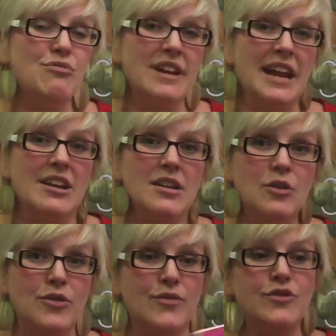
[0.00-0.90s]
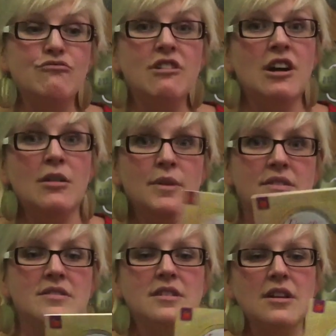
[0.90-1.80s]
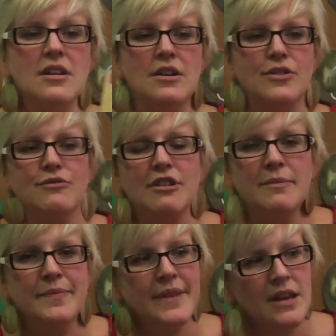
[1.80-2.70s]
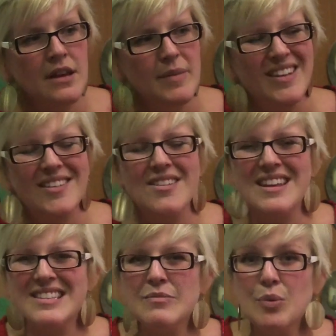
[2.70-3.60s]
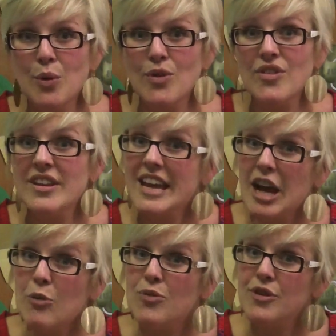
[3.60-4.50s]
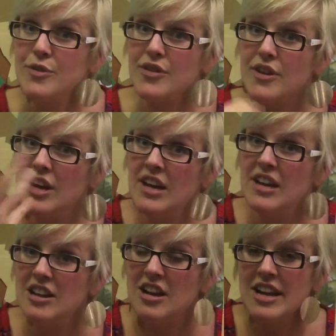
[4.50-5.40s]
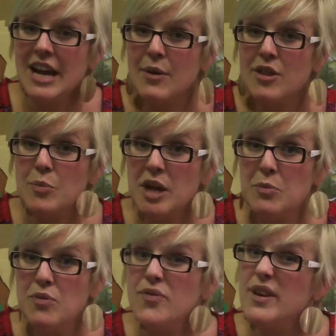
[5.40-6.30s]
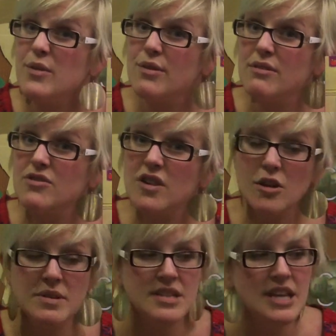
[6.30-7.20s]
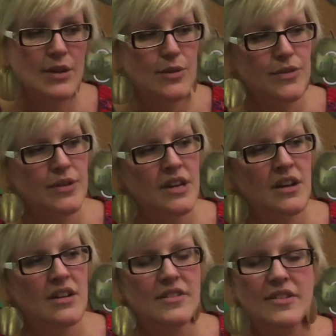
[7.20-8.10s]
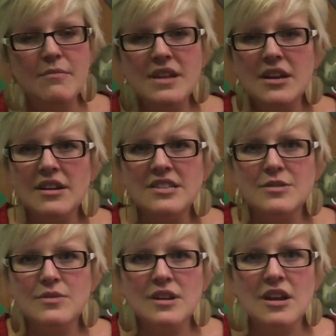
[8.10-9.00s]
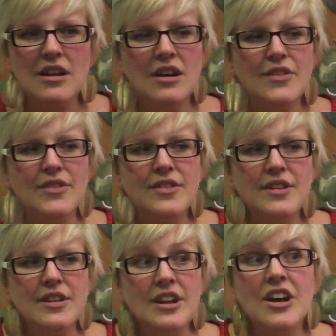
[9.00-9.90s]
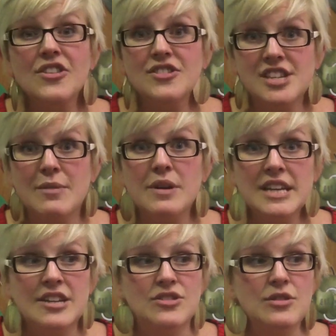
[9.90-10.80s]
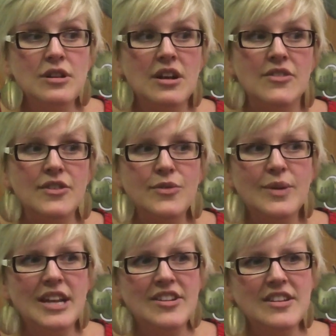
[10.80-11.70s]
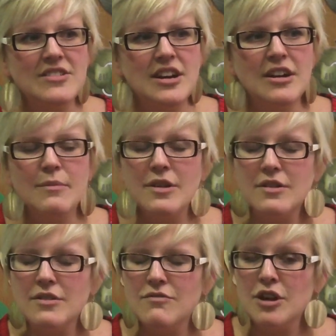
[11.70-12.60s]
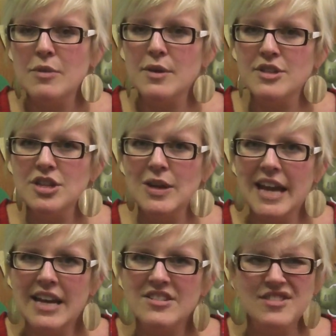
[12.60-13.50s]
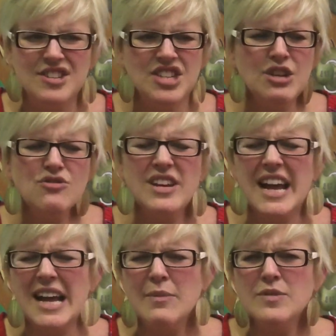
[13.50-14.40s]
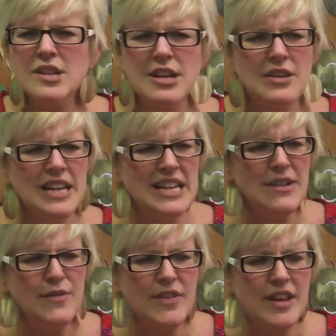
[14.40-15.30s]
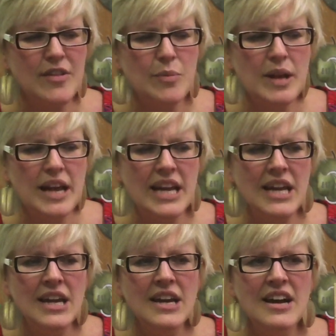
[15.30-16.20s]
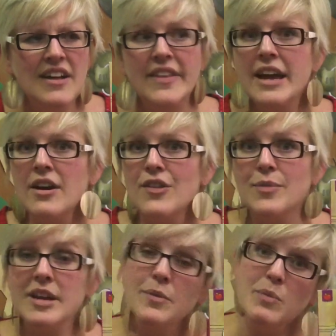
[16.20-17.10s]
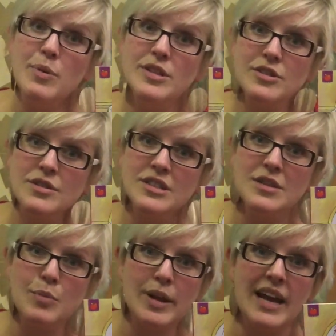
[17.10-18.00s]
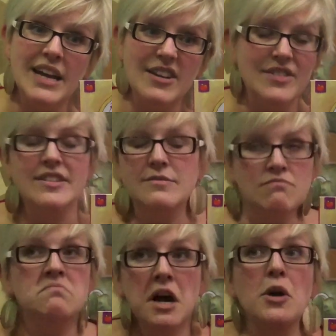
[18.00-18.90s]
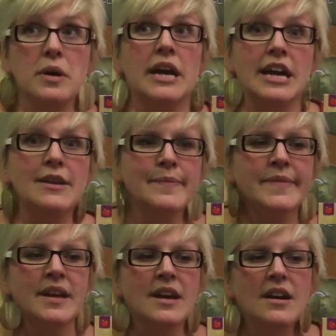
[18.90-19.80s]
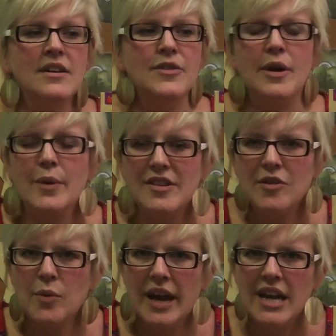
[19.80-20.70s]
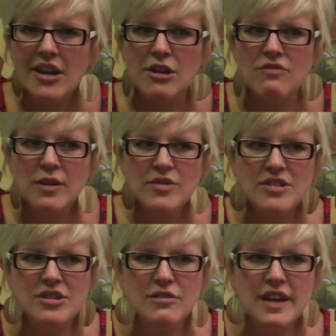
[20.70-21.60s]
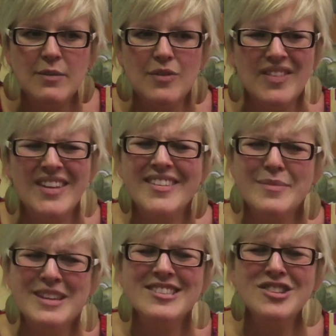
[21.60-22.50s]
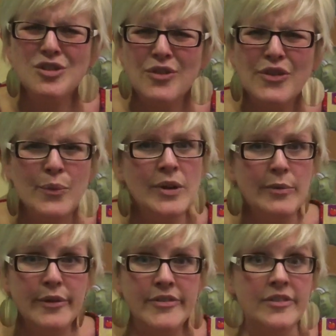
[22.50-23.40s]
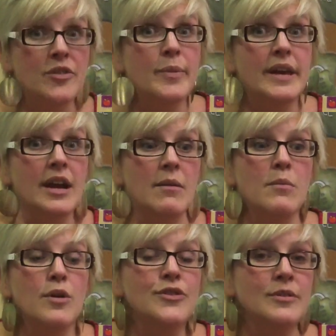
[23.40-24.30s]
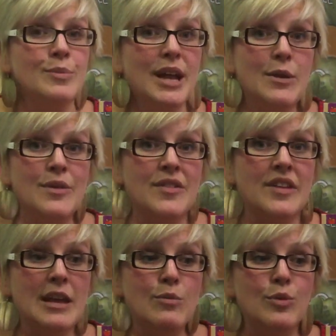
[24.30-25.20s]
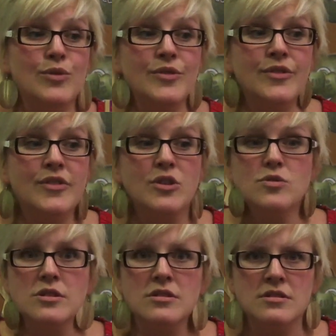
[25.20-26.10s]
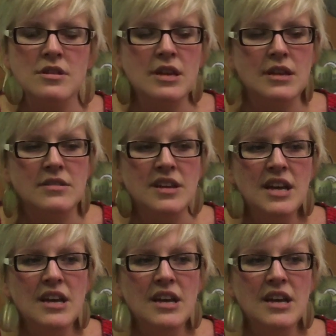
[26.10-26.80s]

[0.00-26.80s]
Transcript: bring in a lot of drama to the classroom because I think it's important and it helps you to learn how other people feel through drama skills. So something I did with a class last year, my year two class, is we did um, Romeo and Juliet, and the children absolutely loved this play. And they asked me, "Can we put it on as a play?" I said, "Okay." So I went away and I wrote a script, and they said, "Mrs. Johnson, we want it to be a modern play with skateboards and scooters and things."